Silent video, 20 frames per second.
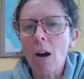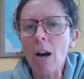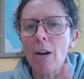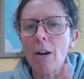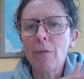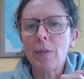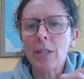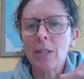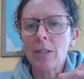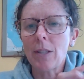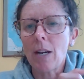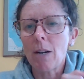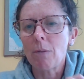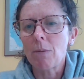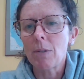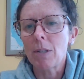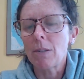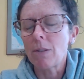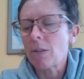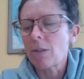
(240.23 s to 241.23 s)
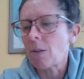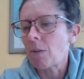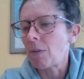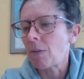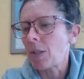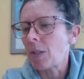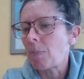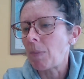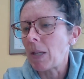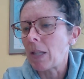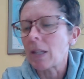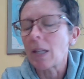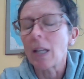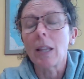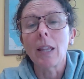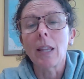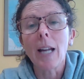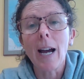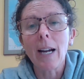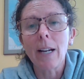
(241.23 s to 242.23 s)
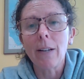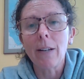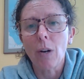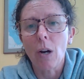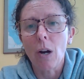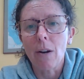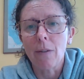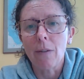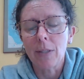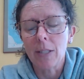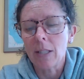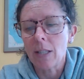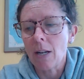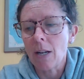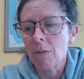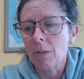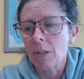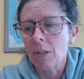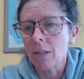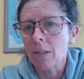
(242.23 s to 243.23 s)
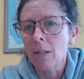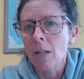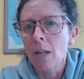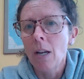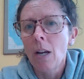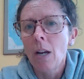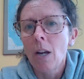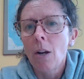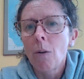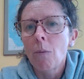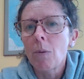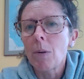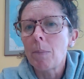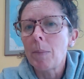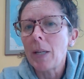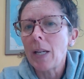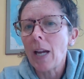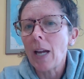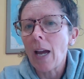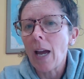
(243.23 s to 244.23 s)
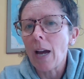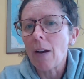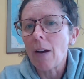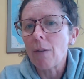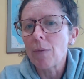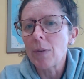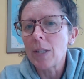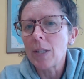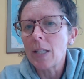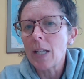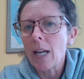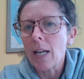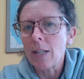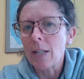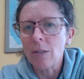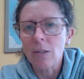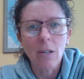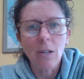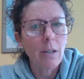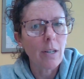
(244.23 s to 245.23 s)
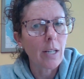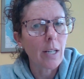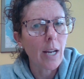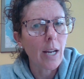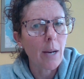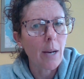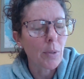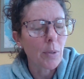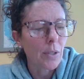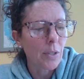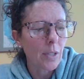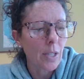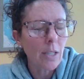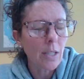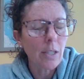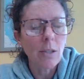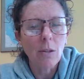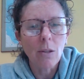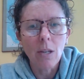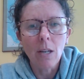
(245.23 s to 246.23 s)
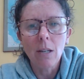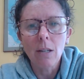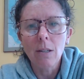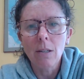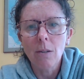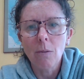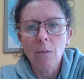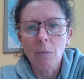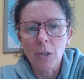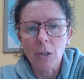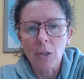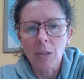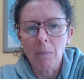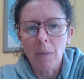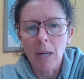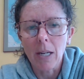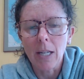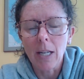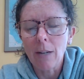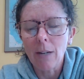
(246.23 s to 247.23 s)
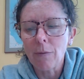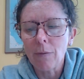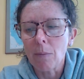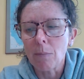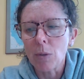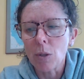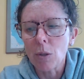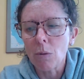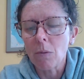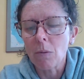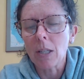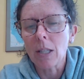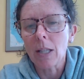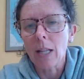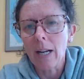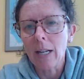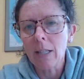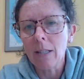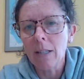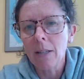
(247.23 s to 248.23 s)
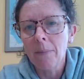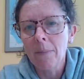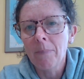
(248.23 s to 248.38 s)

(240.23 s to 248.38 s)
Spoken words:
office hours, so to speak, the live office hours, will be every day starting April 6th, which is Monday, from 2 o'clock